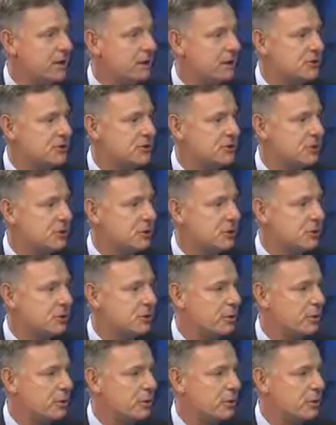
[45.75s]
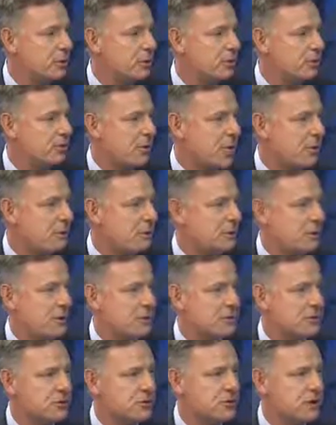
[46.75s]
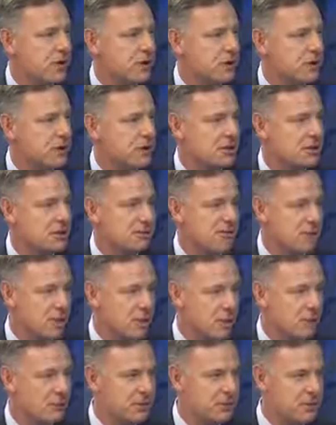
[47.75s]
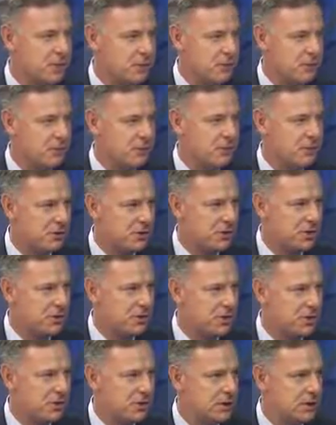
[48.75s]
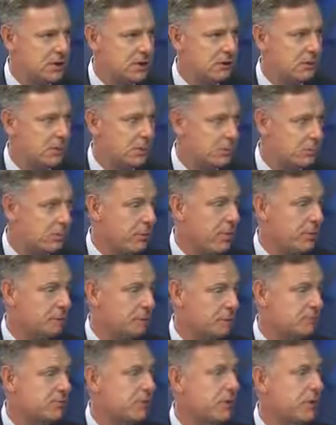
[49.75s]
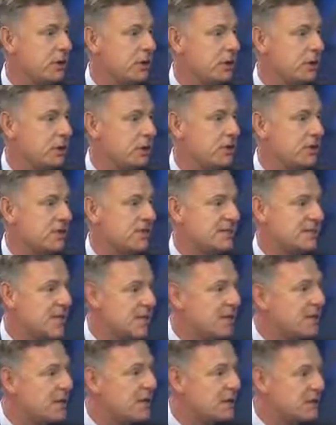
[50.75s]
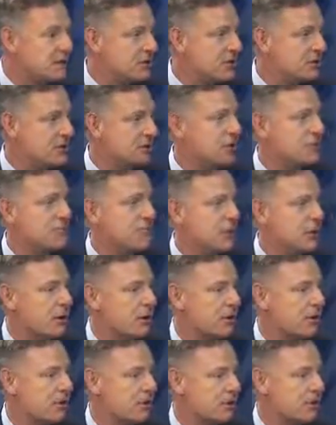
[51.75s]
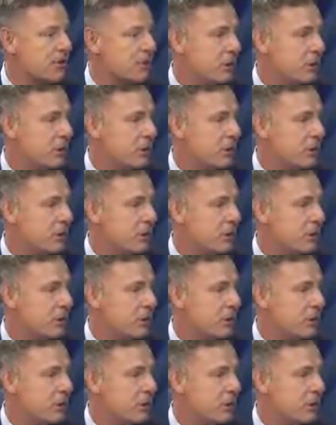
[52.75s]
So we used the Problem Solvers Caucus as a forum to come up with some ideas that we proposed this week to stabilize the insurance markets, keep